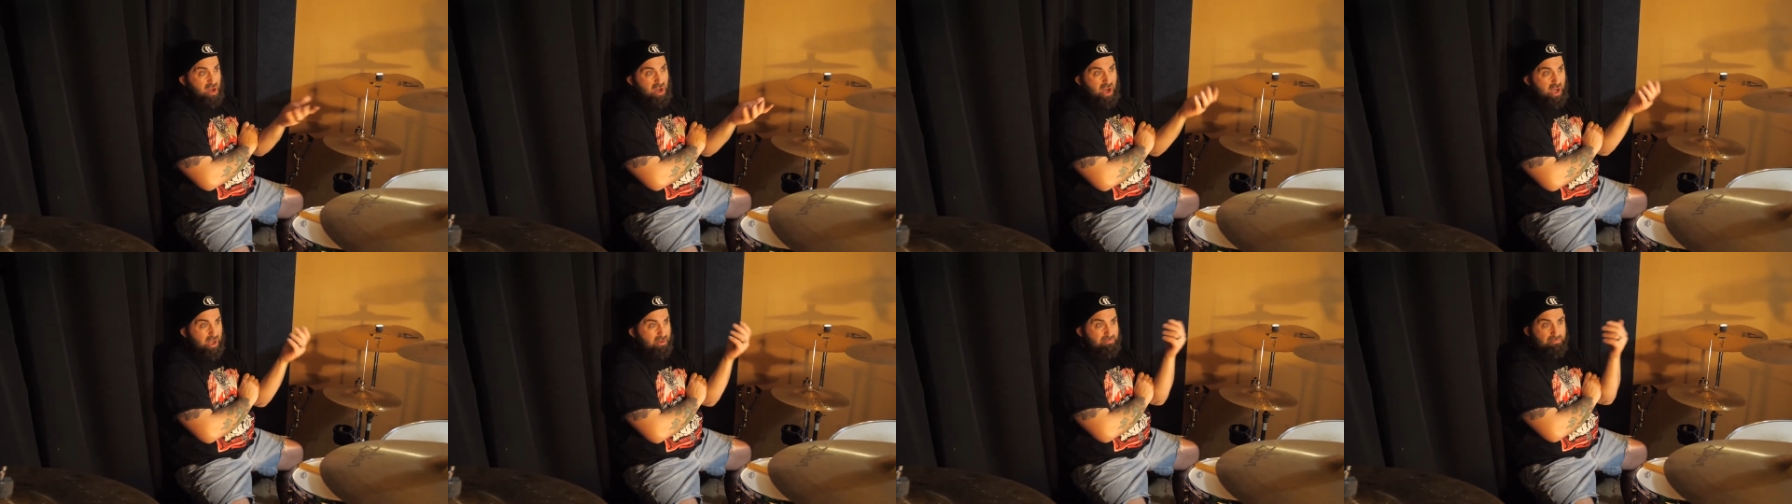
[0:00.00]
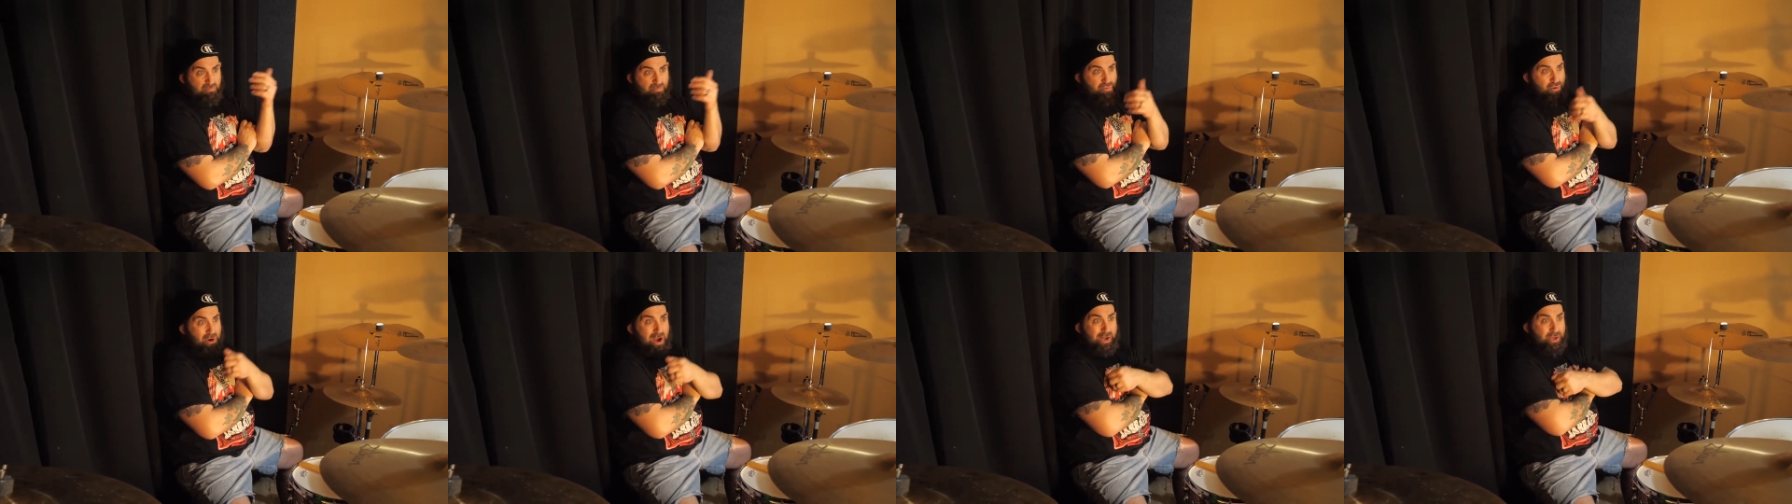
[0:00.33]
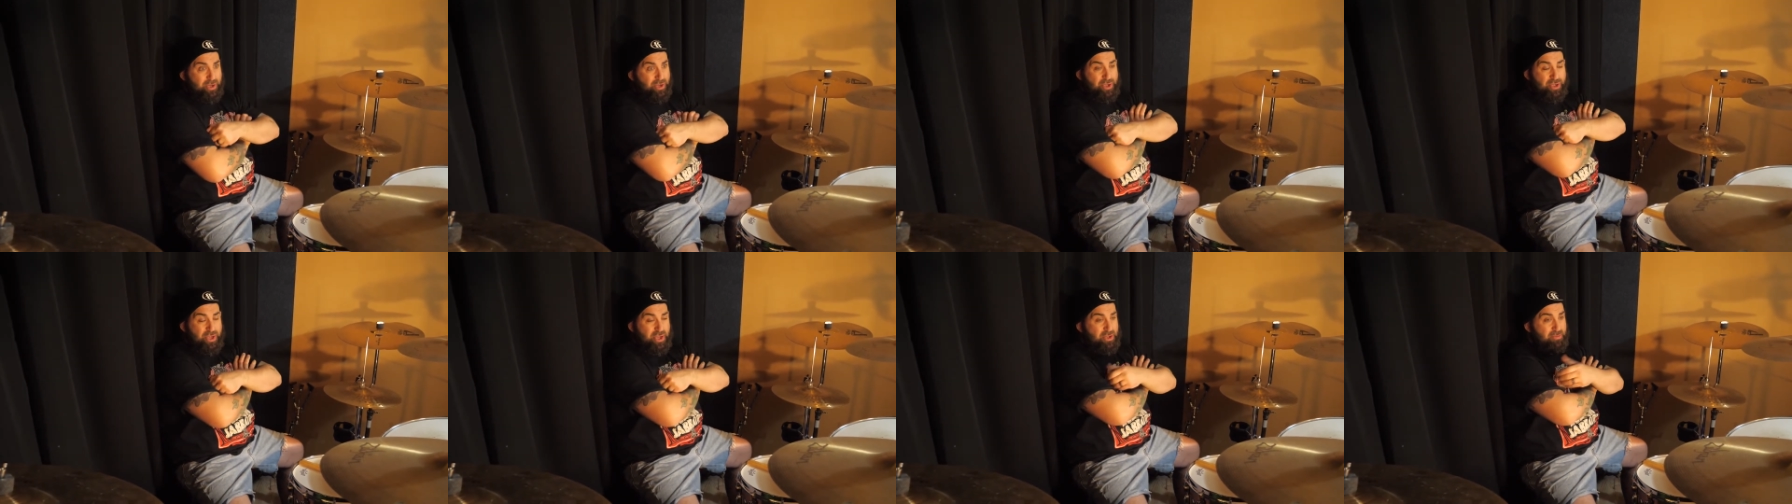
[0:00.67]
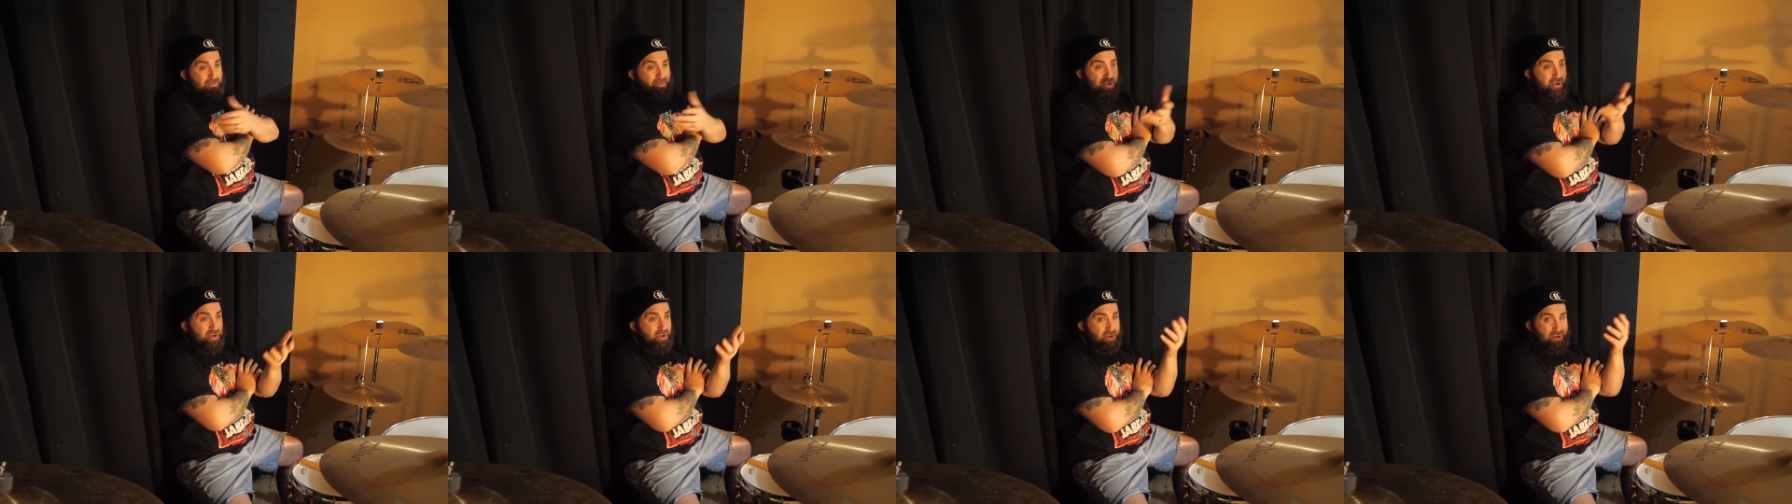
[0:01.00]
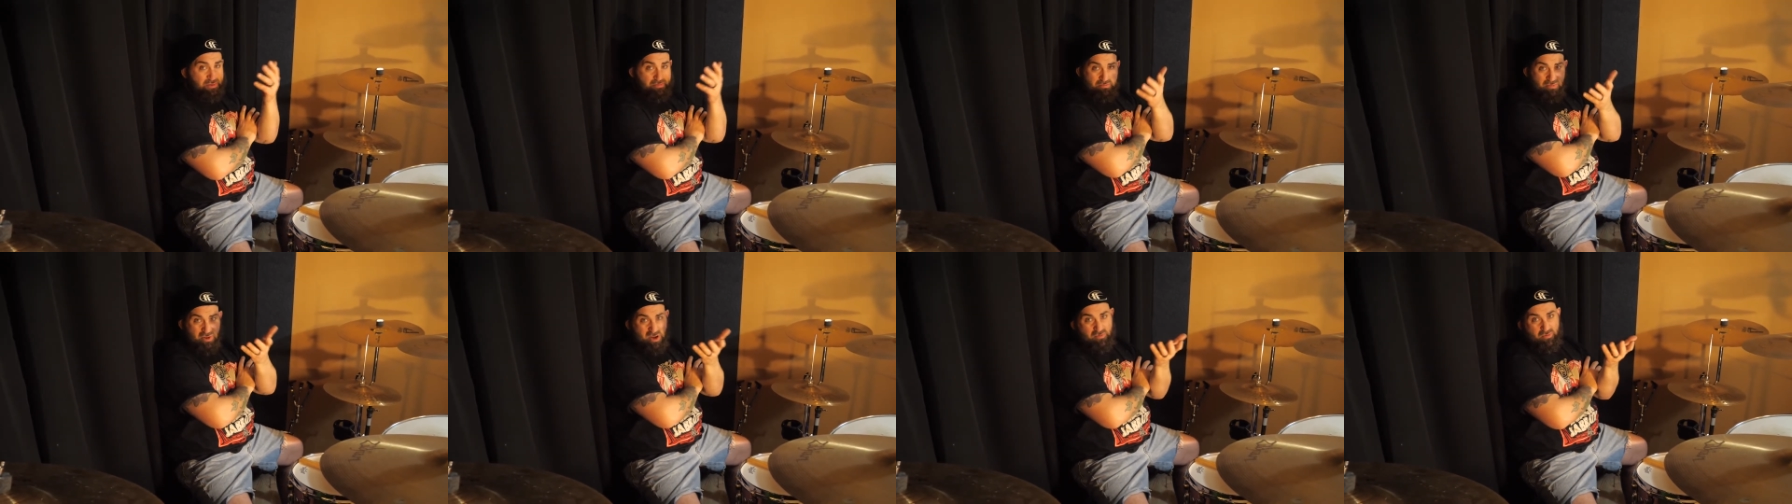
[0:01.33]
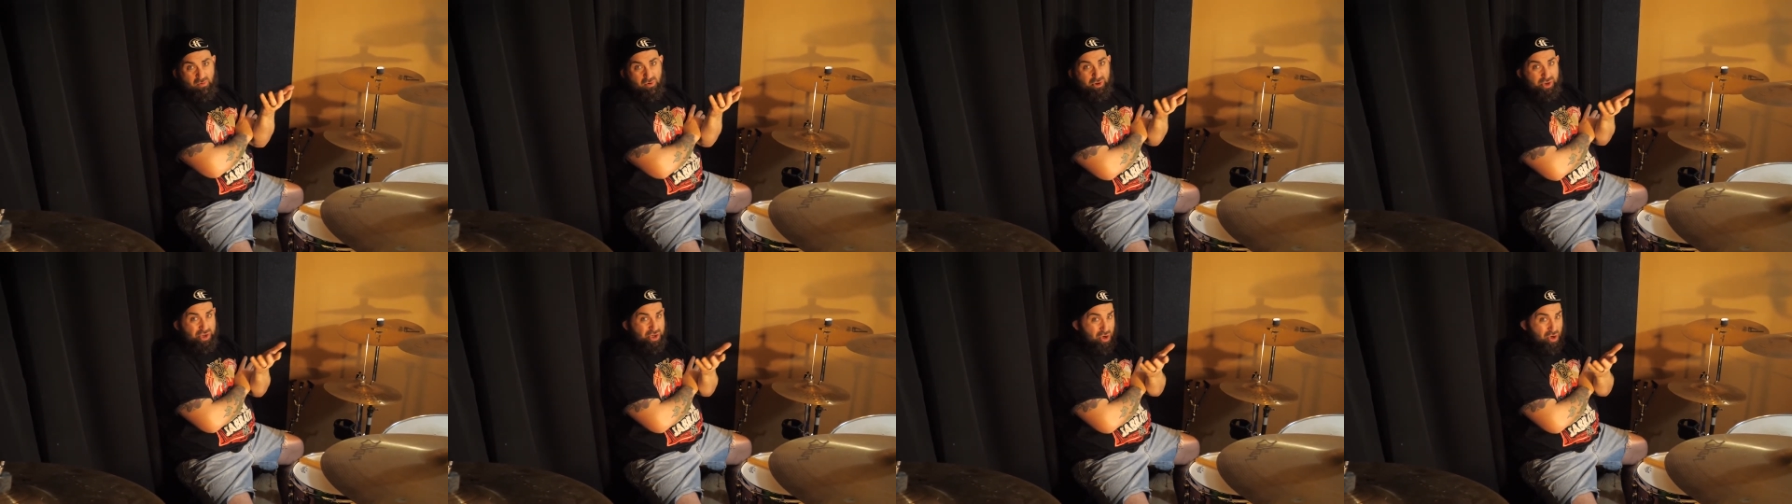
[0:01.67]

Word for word: and practices because I've got a